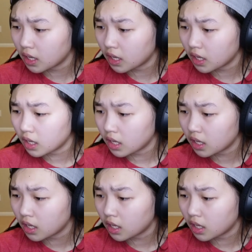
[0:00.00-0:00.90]

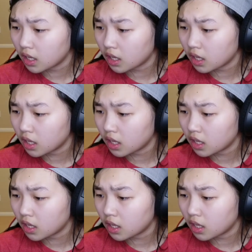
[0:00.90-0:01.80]

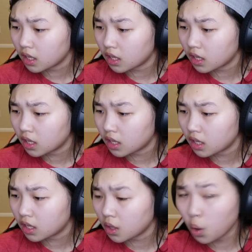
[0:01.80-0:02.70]

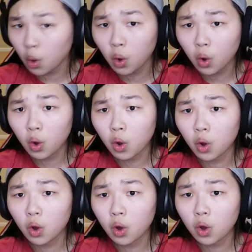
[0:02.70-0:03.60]

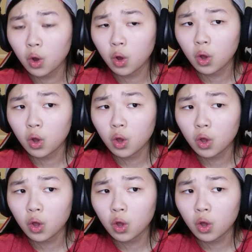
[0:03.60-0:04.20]
No one is speaking in this clip.